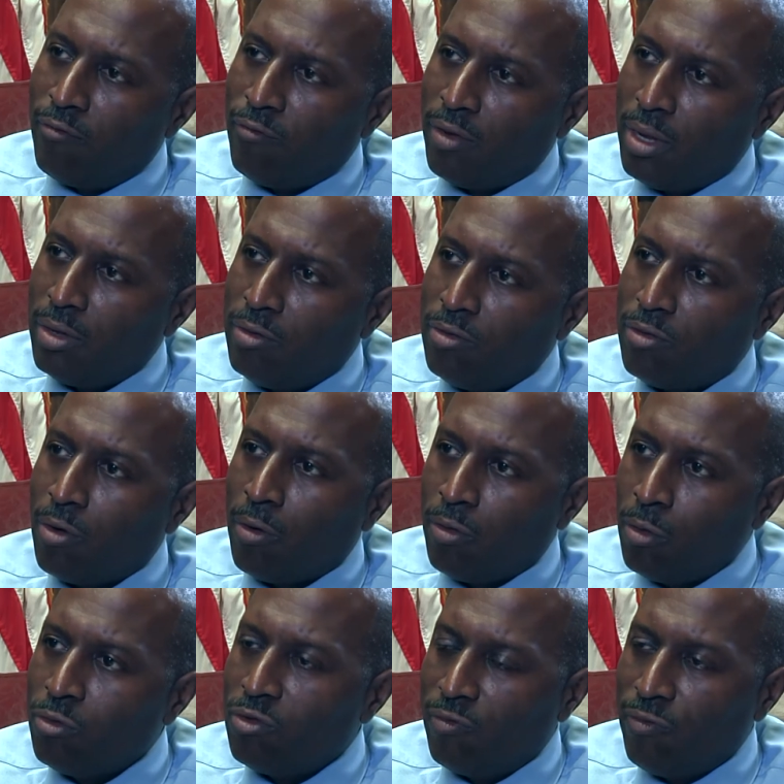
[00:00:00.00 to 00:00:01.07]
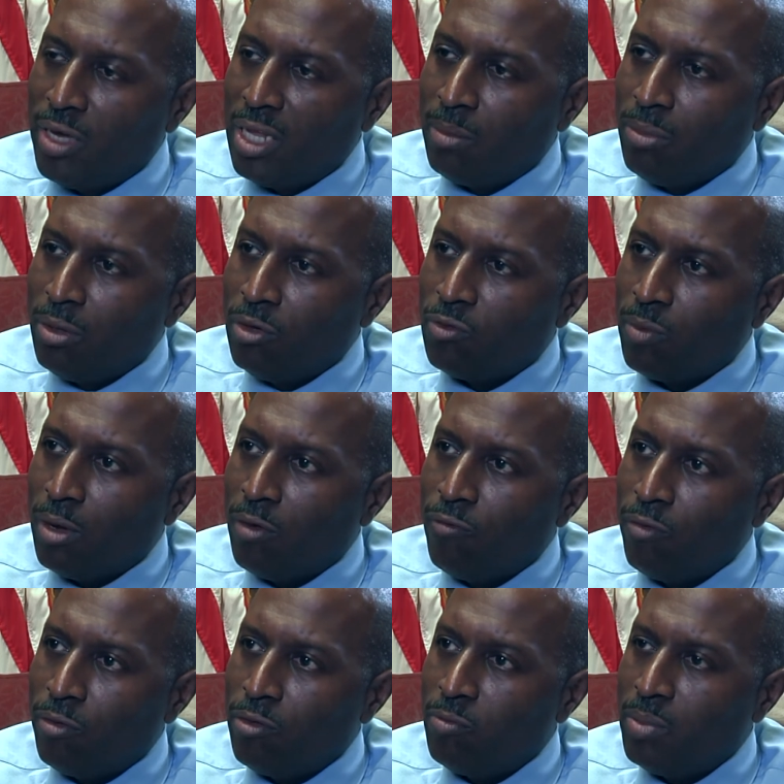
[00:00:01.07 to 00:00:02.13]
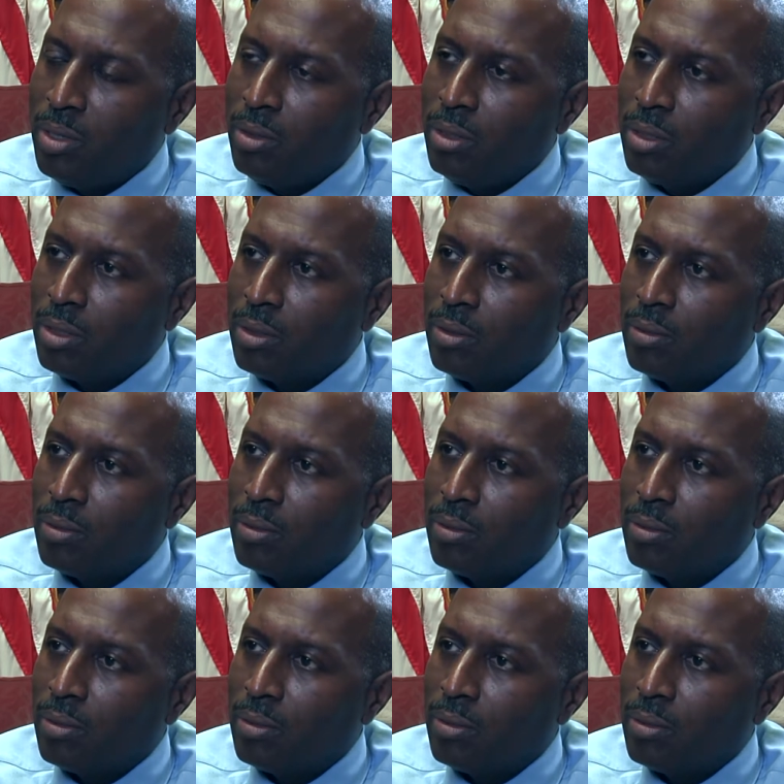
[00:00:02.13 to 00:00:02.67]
funds, are those available as well for this building?